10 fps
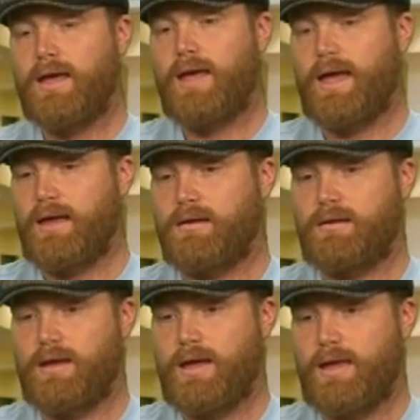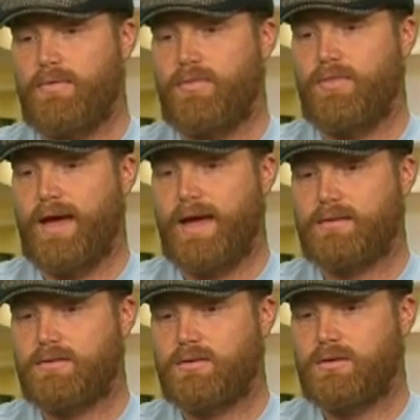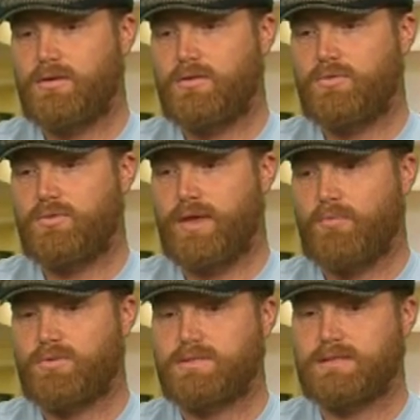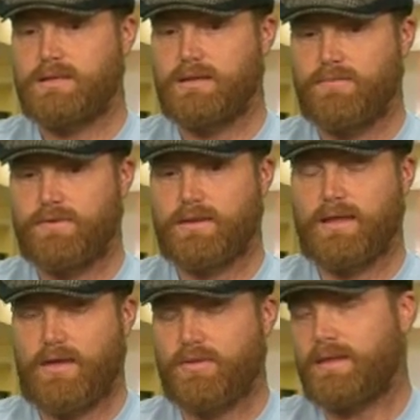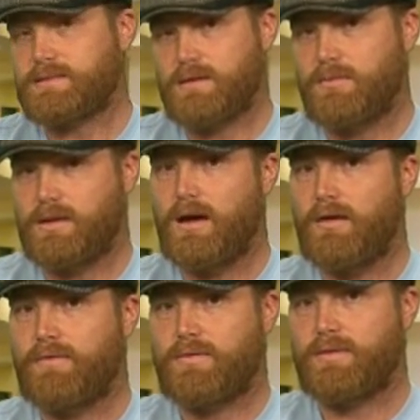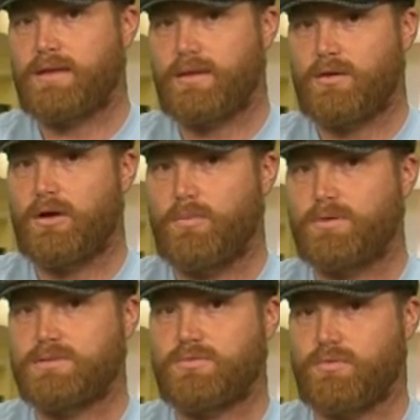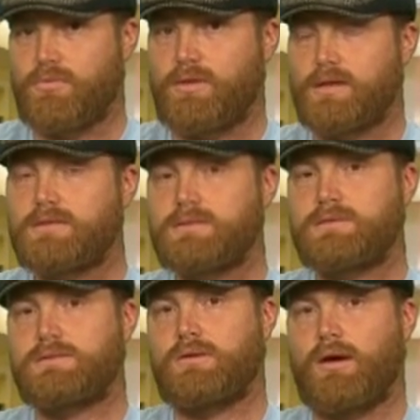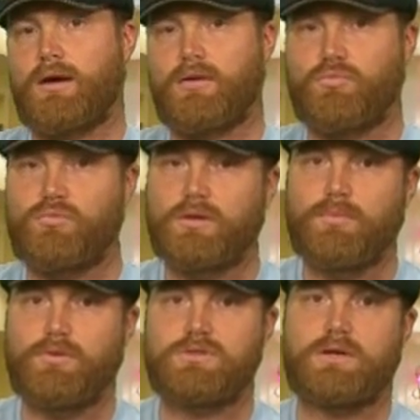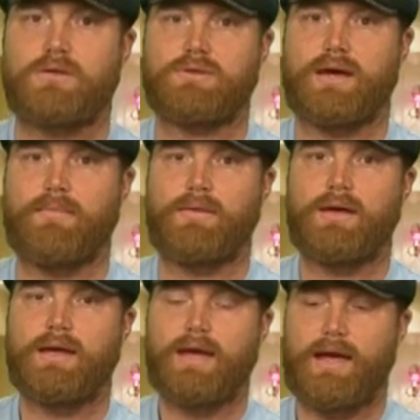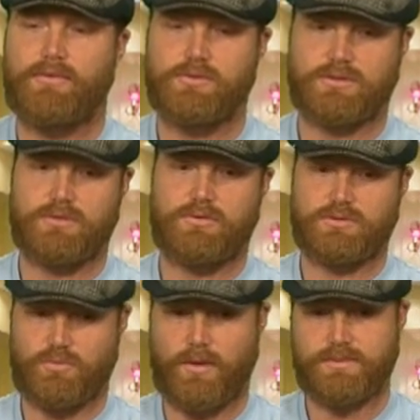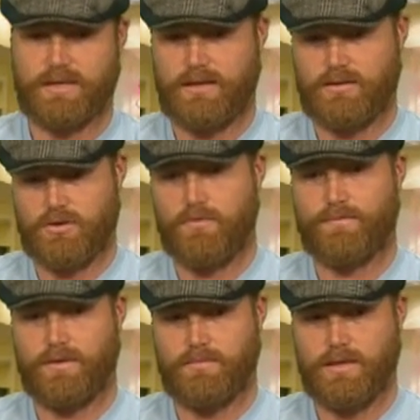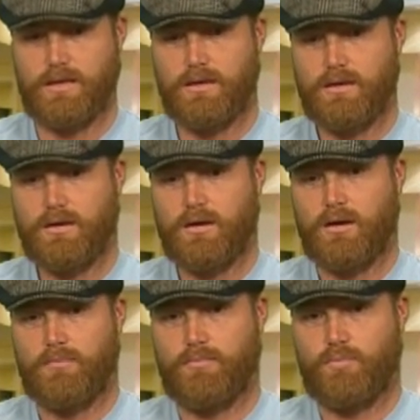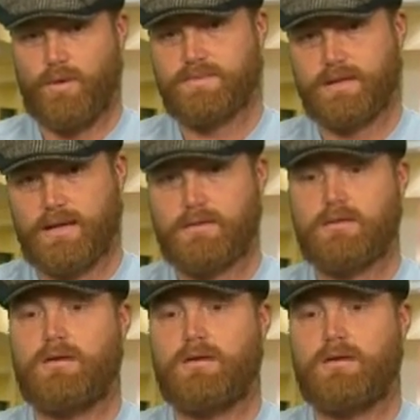and that was significant. I think that's going to be enough. I think that'll help us through this. So I really appreciate your time. And there's a website, the GoFundMe website.